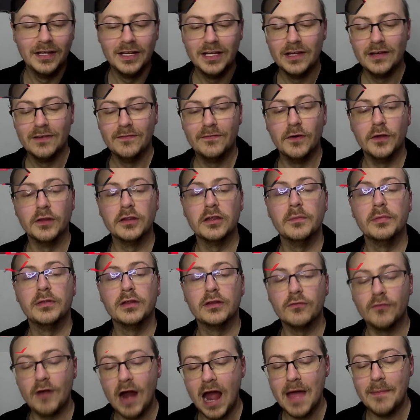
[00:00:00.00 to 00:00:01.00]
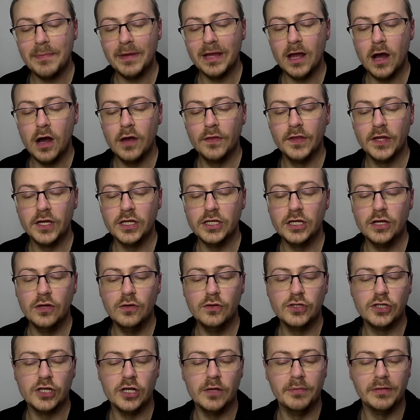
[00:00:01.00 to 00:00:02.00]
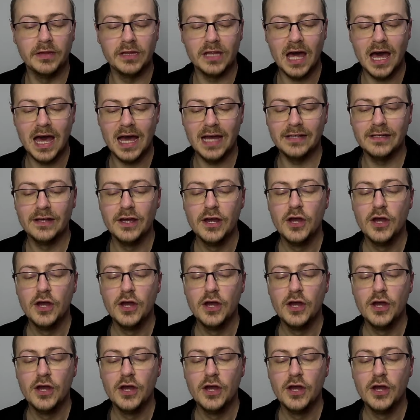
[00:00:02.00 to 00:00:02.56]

for subscribing on the YouTube side.